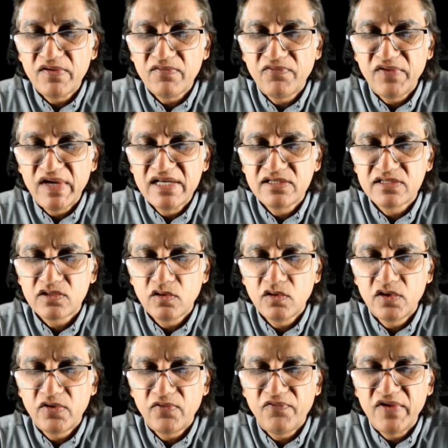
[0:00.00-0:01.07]
feels so
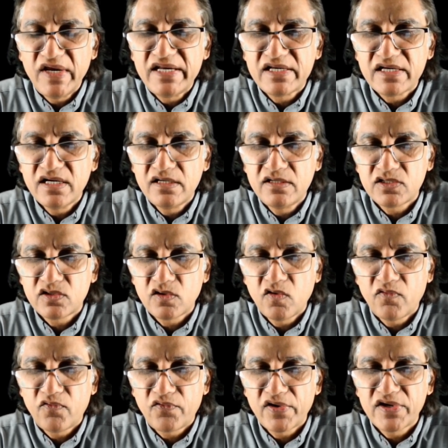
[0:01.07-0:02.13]
defeated,
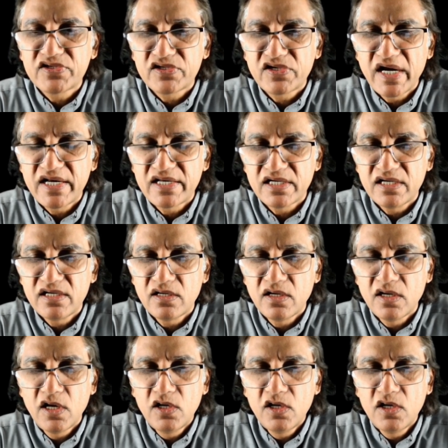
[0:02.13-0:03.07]
so frustrated,